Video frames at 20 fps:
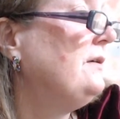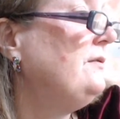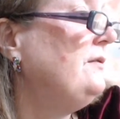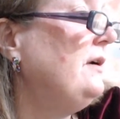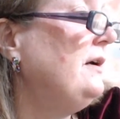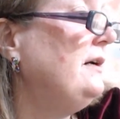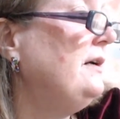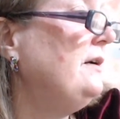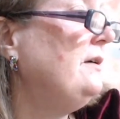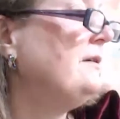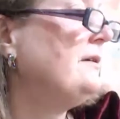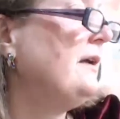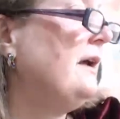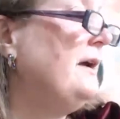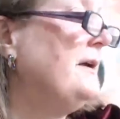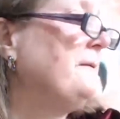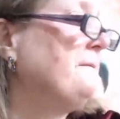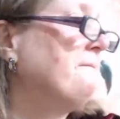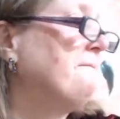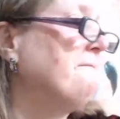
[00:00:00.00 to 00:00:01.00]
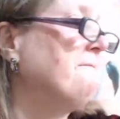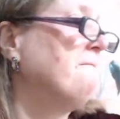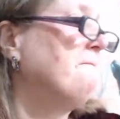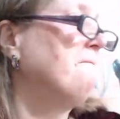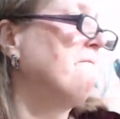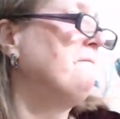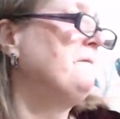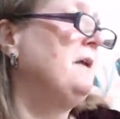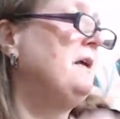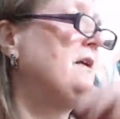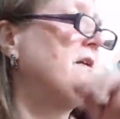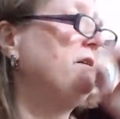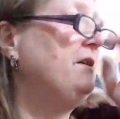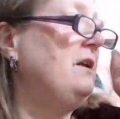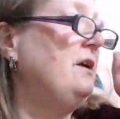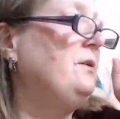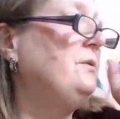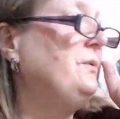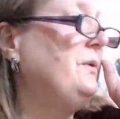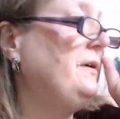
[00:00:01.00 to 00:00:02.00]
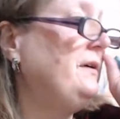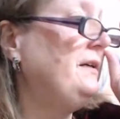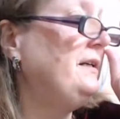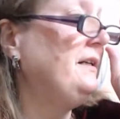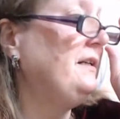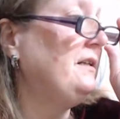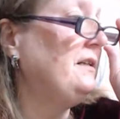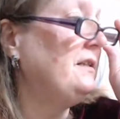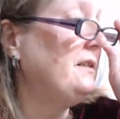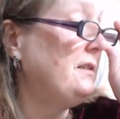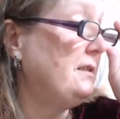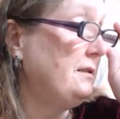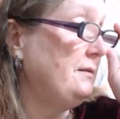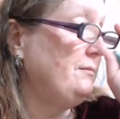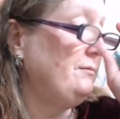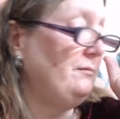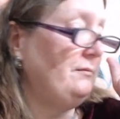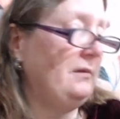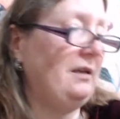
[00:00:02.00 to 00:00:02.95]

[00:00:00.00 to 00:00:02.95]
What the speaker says: Right, okay. No worries.